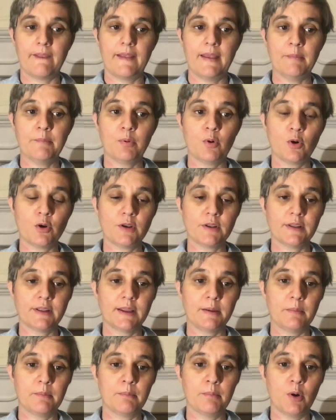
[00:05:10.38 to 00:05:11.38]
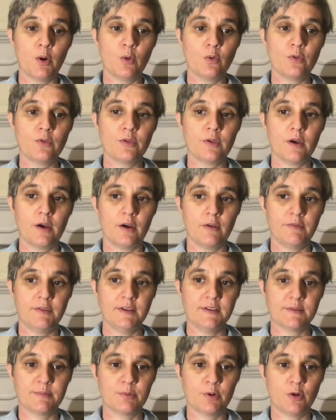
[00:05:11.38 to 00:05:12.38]
Importantly, both of
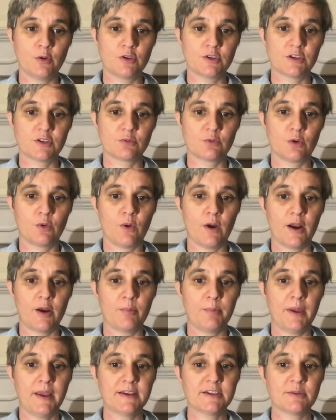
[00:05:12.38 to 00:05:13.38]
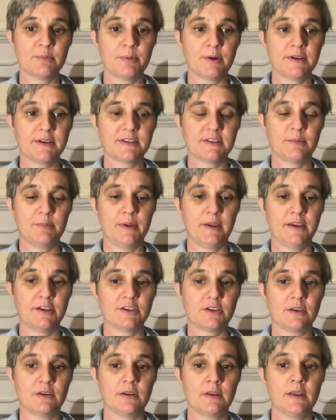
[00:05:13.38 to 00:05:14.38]
these approaches require patient
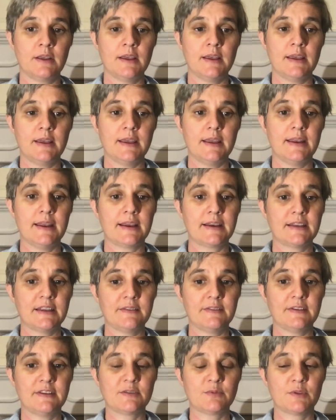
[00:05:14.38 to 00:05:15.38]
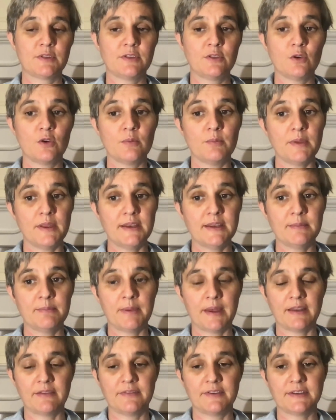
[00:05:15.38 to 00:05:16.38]
participation in activities with no immediate
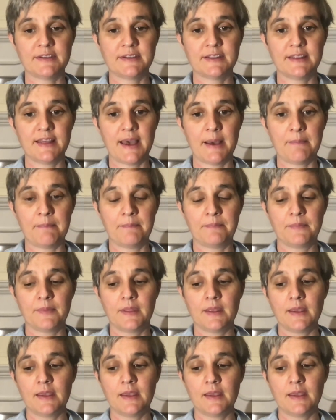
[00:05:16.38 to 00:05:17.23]
benefit to them.